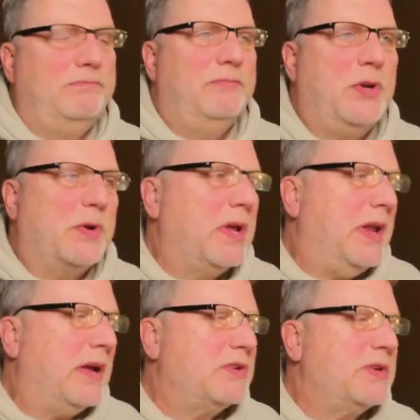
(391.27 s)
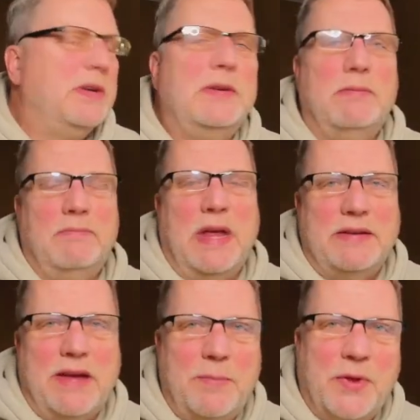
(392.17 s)
your connection, that
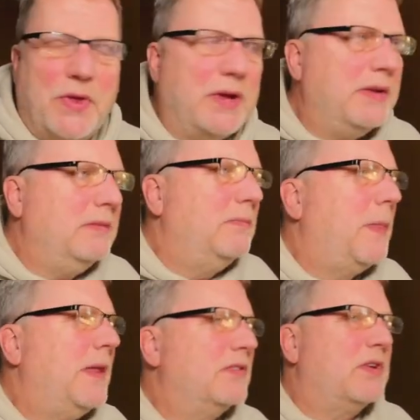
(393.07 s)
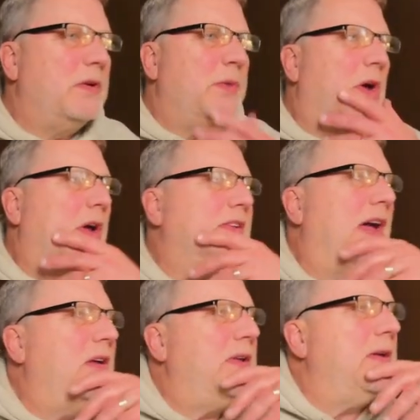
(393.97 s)
type of thing. It's going to be all
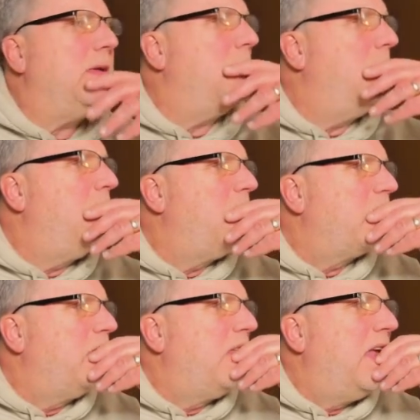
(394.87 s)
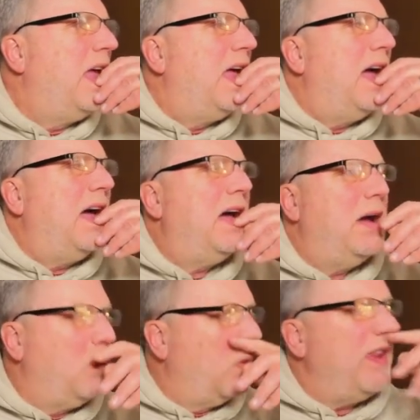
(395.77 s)
down here.
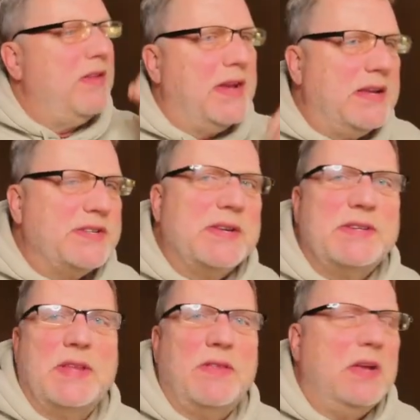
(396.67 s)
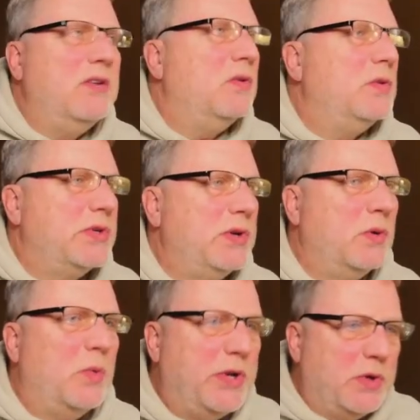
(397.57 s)
One of the nice things that they do, too,
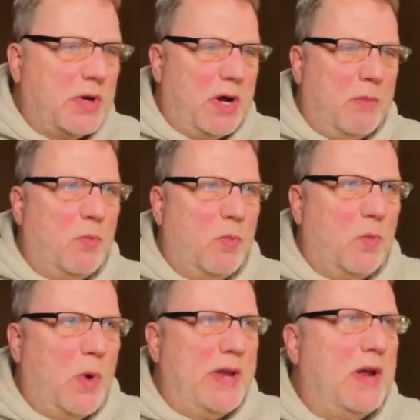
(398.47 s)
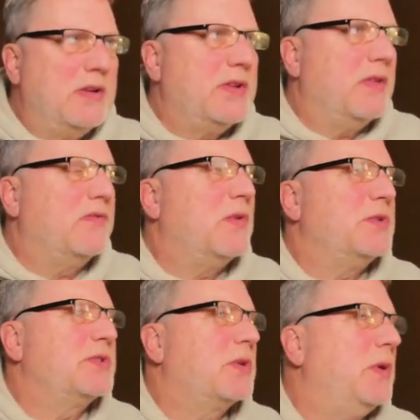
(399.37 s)
when you come right onto the
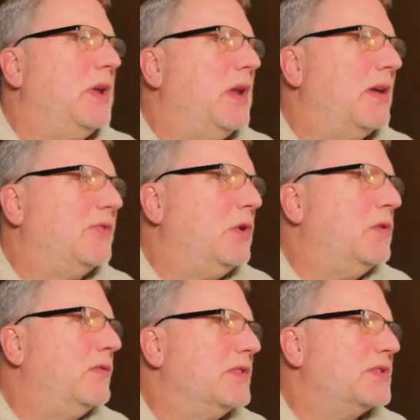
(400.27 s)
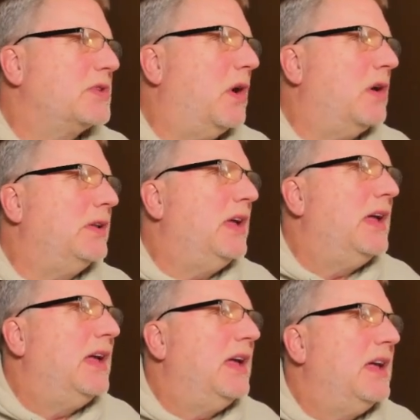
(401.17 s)
first screen after you've installed,
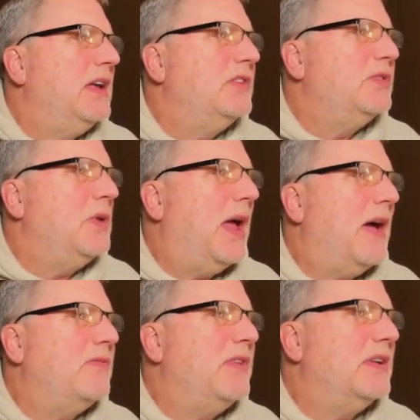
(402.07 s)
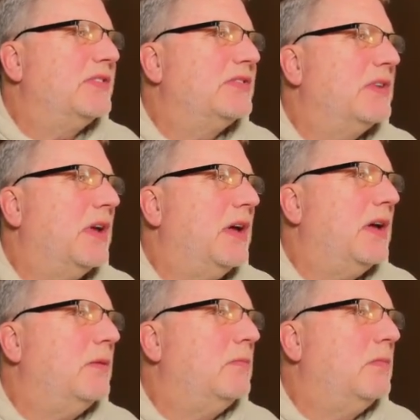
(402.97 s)
is you have this
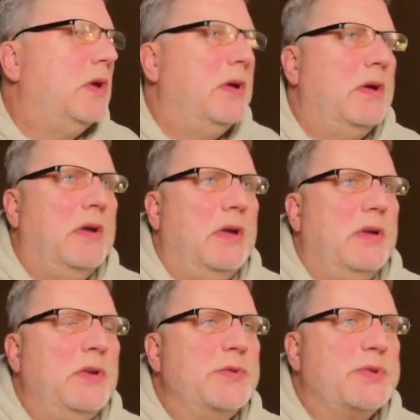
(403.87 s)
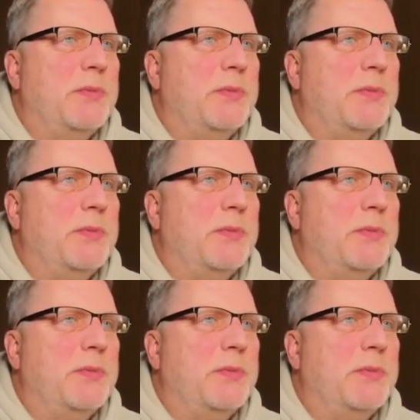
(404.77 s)
user